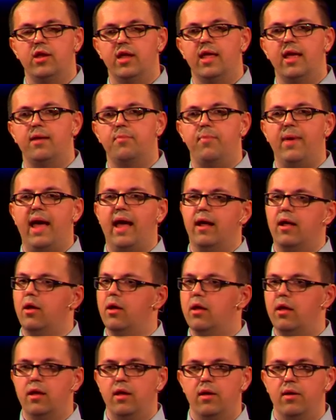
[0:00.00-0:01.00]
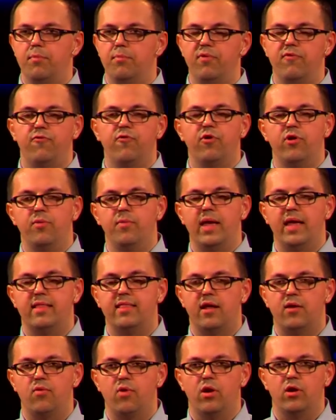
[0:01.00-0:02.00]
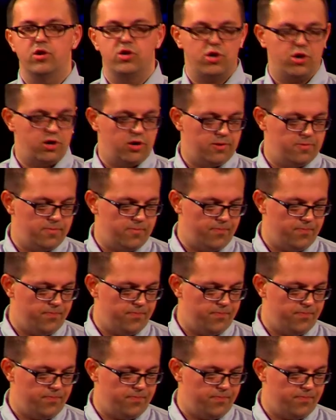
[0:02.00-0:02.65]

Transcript: to get back before you make that wrong turn.